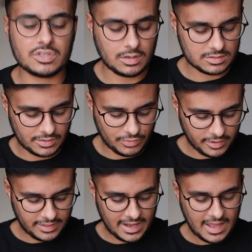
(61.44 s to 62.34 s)
Sol. So I've
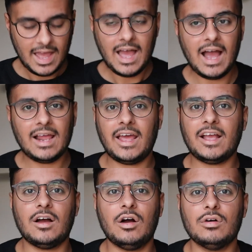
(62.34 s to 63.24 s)
got that, and
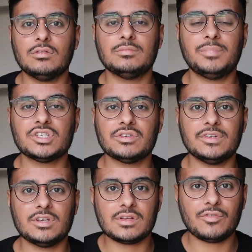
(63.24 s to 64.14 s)
like a whole bunch of
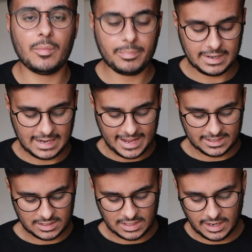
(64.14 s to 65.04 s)
videos I've got
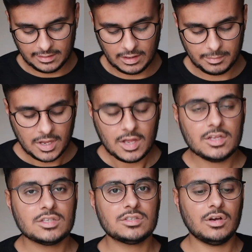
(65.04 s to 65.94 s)
planned and lined up.
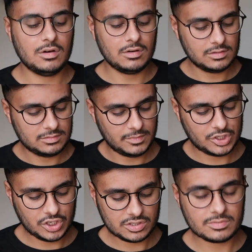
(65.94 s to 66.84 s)
So make
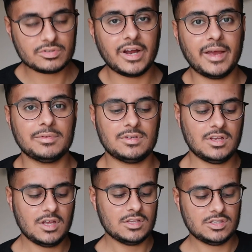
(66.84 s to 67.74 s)
sure you're subscribed
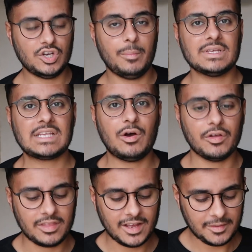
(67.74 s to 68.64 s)
so you don't miss out
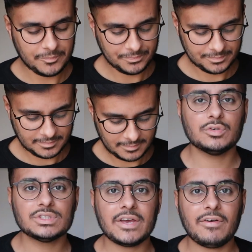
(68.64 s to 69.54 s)
on that.
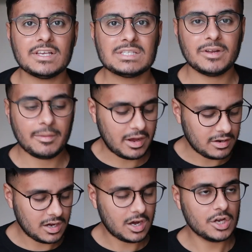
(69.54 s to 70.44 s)
Altogether I spent
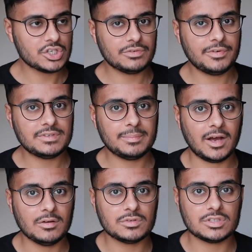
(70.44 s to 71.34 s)
about
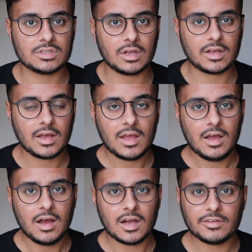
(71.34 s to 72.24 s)
£150, which is like,
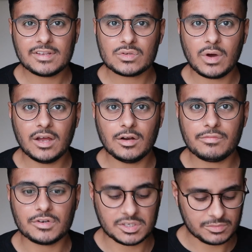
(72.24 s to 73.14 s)
I don't know if it's quite a
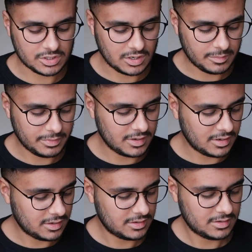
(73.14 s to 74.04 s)
lot for GYMSHARK,
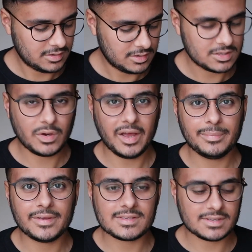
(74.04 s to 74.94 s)
but it's quite a
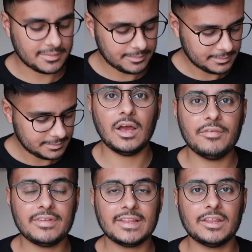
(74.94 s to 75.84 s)
bit, isn't it?
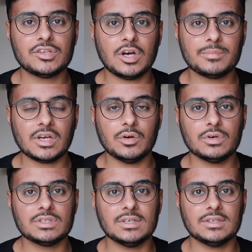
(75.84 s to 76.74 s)
Everything in the tops I
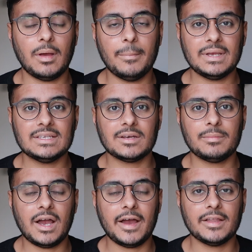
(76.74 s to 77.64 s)
ordered a
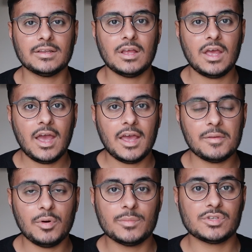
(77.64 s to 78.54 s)
medium, and in
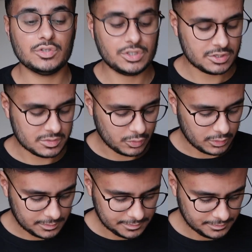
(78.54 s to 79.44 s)
the bottoms I ordered a
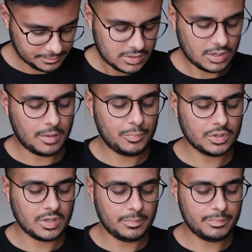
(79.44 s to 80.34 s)
small. So I
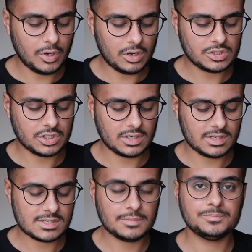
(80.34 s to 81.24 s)
bought the block
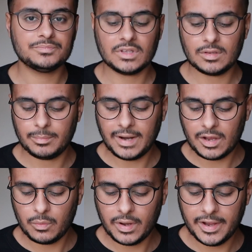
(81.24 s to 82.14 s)
joggers, the
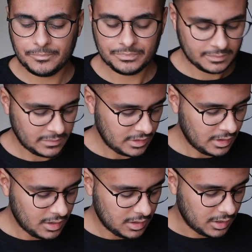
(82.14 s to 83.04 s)
black and white.
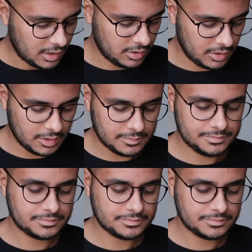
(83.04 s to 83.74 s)
I got